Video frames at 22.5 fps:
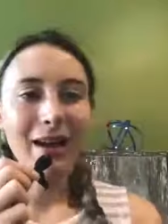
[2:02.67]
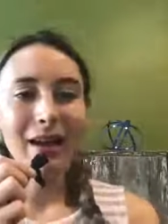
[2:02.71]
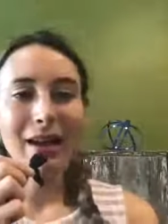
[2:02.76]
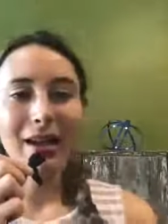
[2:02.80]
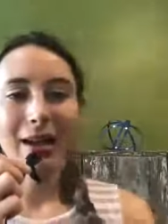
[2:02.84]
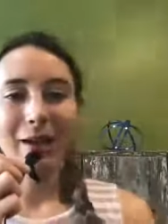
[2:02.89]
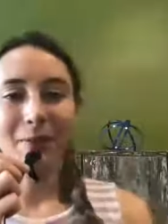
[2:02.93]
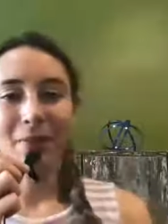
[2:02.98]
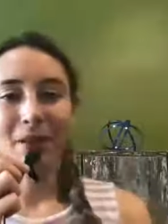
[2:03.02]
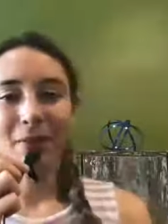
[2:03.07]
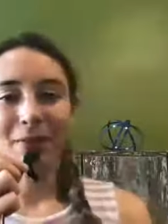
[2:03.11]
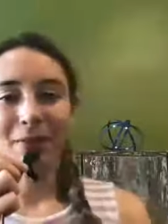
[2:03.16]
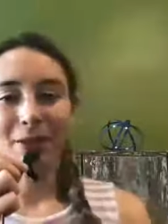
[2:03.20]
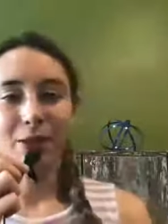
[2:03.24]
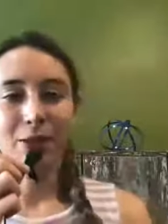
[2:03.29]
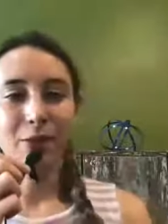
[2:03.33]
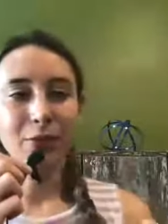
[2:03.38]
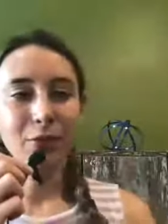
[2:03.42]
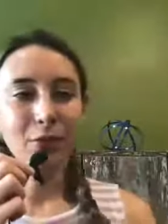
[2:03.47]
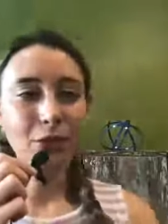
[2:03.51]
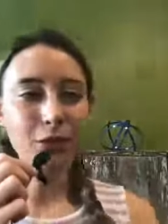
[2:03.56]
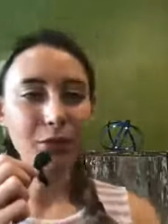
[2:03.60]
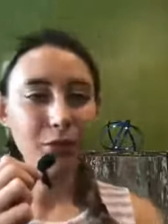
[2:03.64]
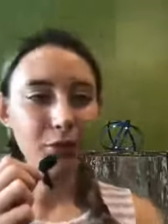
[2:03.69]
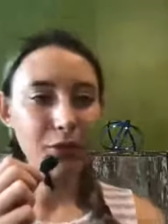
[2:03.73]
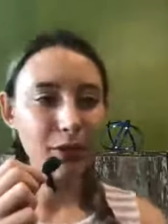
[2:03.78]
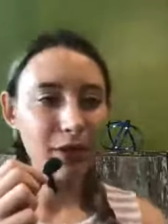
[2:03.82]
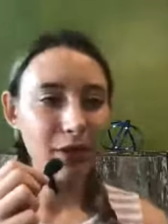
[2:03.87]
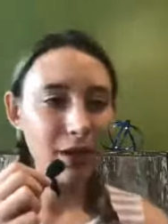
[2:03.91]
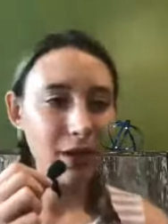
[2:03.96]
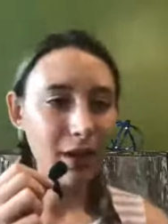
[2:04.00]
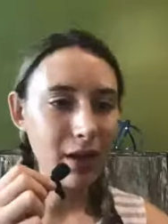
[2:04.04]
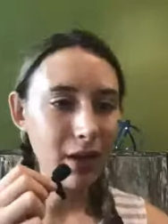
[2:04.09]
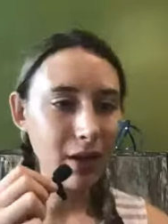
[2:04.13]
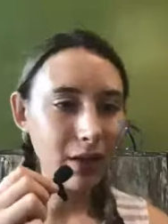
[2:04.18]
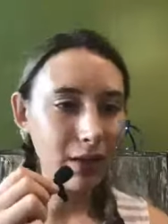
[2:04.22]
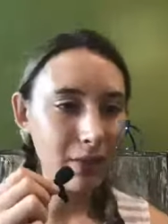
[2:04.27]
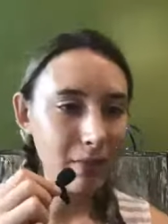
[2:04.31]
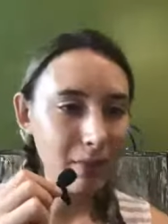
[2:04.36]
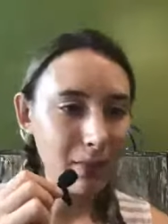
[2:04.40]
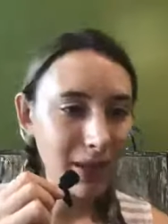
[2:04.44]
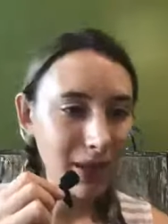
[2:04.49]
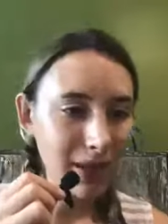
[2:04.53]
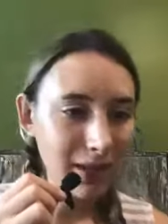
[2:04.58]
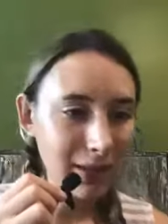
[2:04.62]
Um, let me scroll through the
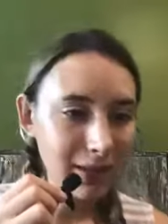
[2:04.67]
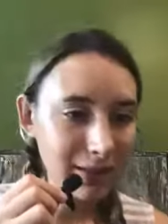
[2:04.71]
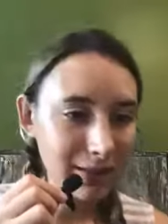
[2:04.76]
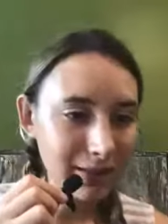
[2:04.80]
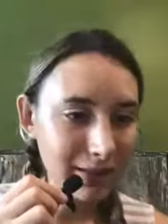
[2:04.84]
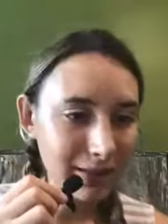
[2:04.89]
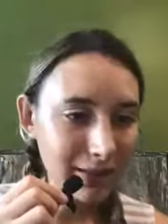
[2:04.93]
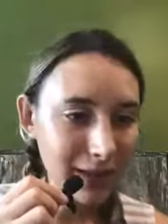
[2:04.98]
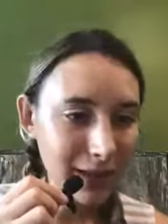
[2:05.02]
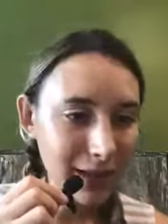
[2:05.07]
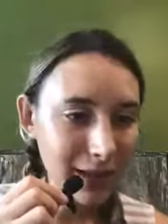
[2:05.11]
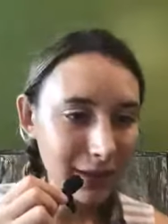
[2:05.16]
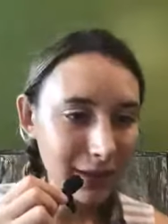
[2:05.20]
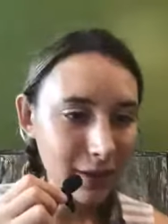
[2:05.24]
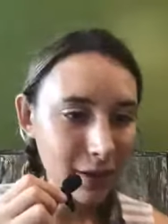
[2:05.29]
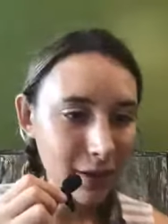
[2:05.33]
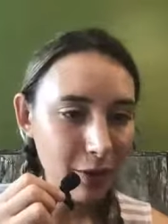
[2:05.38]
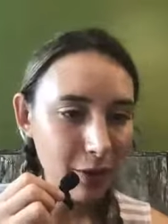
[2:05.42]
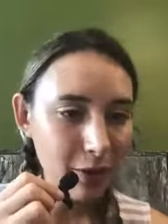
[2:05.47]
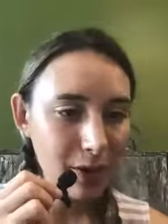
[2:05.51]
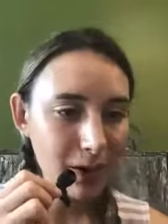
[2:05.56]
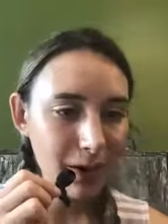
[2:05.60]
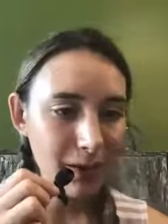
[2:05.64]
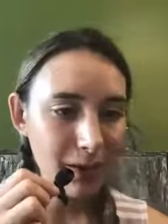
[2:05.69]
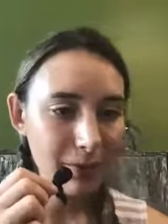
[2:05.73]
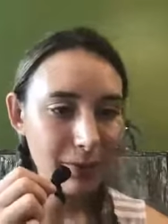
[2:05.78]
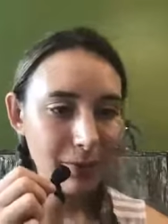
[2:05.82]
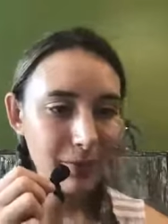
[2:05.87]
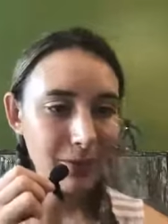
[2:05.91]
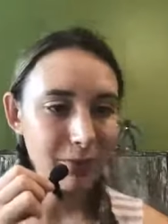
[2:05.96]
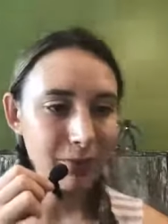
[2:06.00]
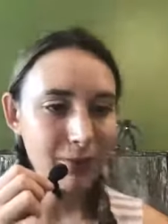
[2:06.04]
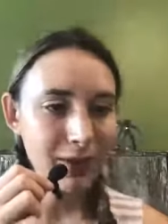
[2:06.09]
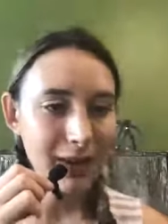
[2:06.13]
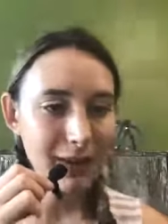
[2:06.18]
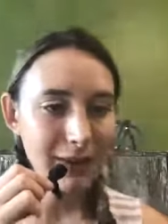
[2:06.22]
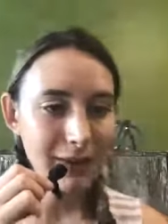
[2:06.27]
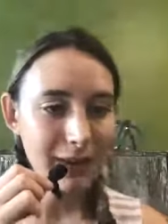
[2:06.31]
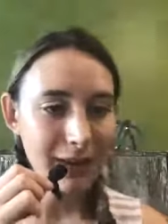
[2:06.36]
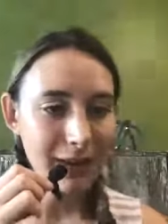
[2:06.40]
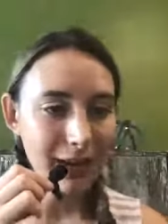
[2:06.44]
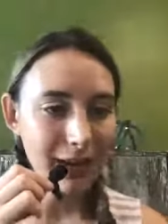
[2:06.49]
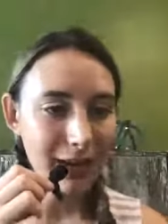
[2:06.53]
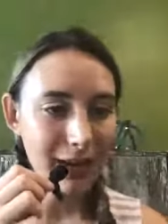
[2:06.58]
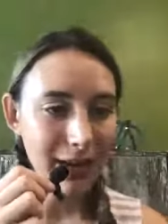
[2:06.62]
comments. Hello, um,
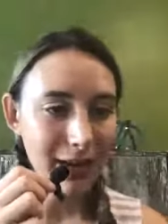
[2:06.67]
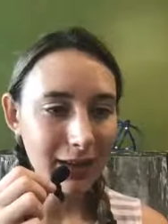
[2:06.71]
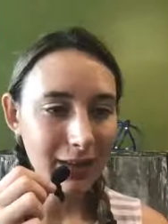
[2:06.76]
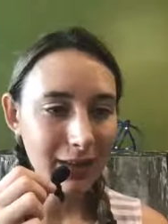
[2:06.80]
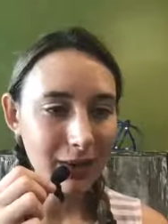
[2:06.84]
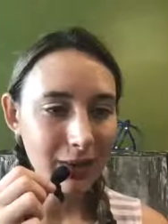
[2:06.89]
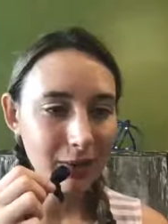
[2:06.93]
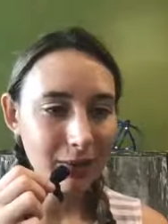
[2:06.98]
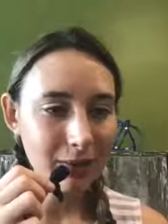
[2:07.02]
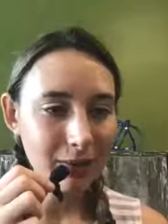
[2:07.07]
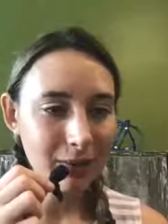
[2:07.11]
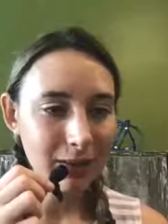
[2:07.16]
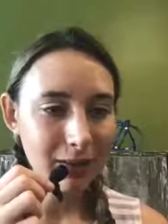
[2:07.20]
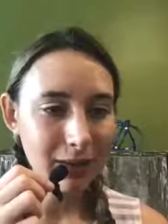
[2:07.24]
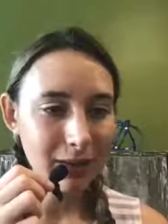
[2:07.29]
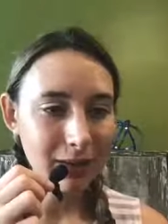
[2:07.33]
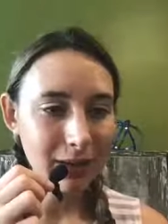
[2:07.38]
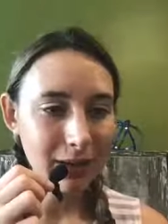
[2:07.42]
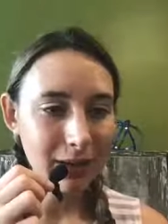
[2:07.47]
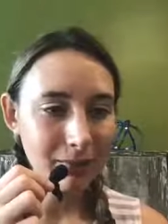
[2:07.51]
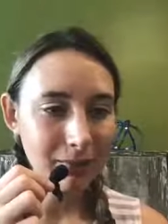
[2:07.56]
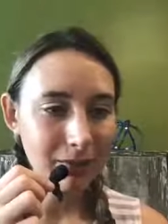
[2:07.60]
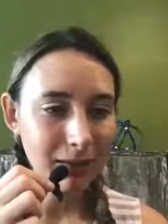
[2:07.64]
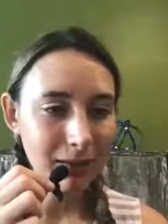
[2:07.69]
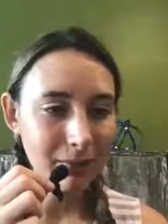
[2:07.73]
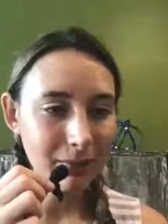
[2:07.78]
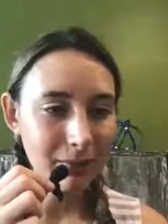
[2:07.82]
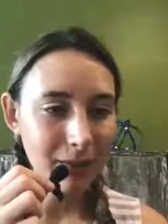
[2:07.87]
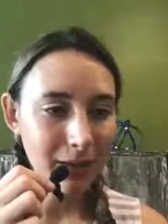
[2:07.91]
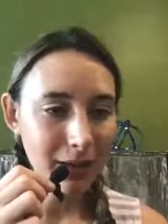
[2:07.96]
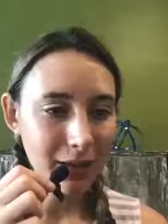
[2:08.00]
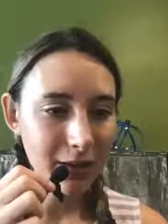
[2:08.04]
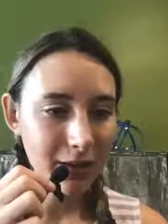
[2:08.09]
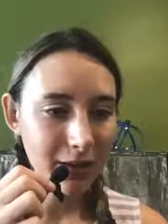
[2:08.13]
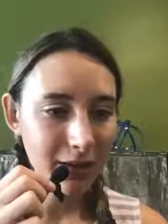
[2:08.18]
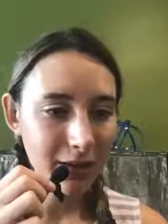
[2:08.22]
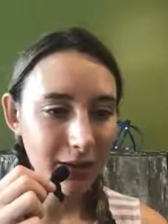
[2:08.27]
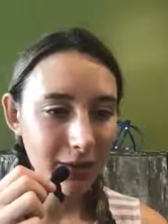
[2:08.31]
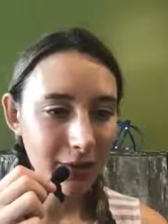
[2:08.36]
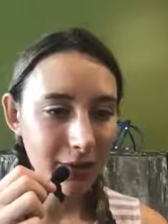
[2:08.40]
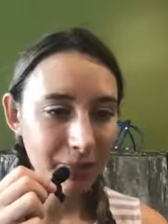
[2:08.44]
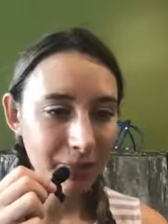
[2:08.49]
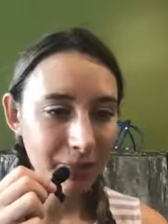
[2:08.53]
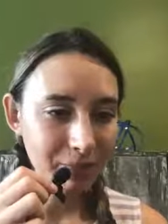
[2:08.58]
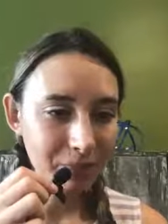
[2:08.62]
Reza. Hello, um,
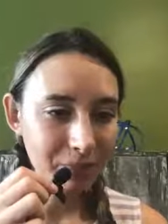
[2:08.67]
Tamir.